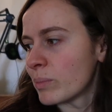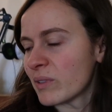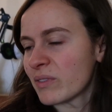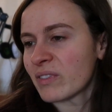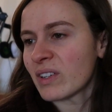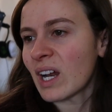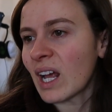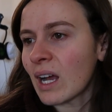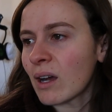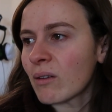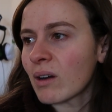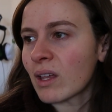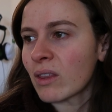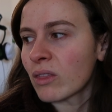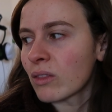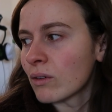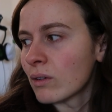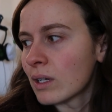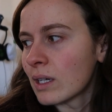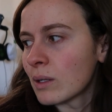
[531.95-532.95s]
But for now, I
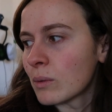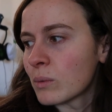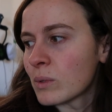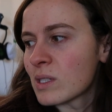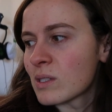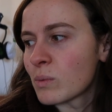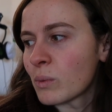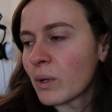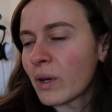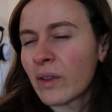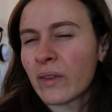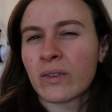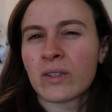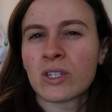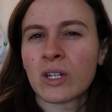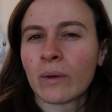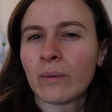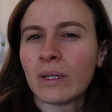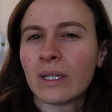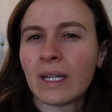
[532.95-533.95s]
thought it was worth
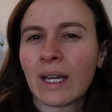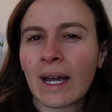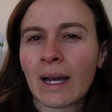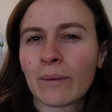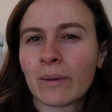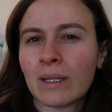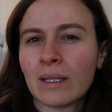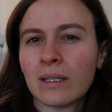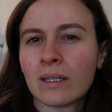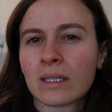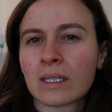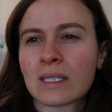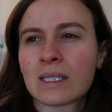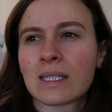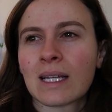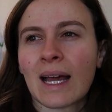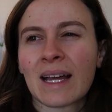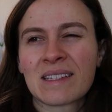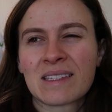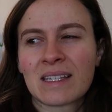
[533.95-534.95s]
showing you how it
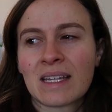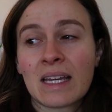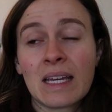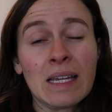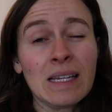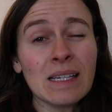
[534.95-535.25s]
looks as it